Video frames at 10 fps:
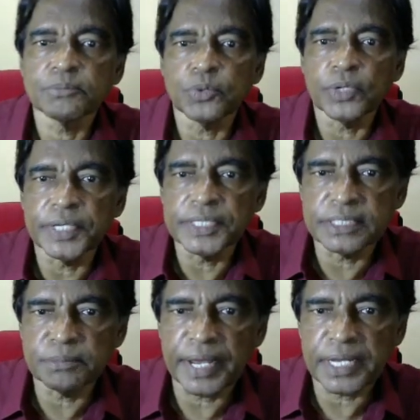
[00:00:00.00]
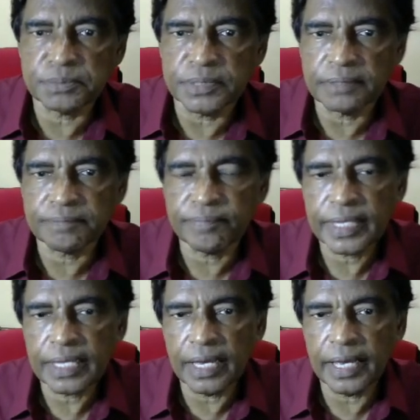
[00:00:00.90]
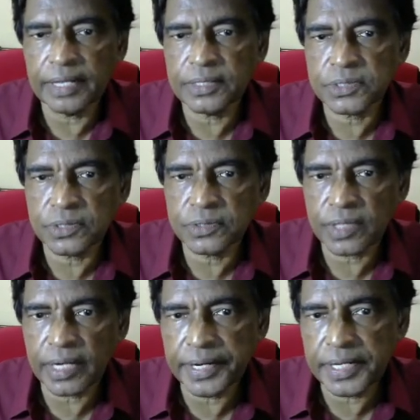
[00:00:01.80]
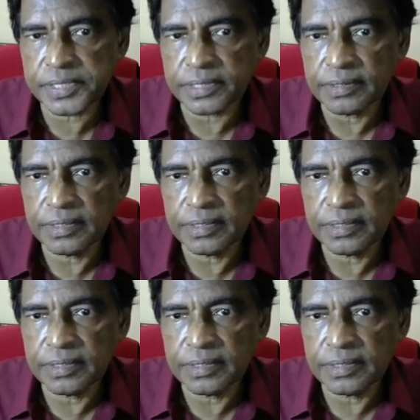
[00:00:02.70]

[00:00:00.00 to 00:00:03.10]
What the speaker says: for disease management and suicidation.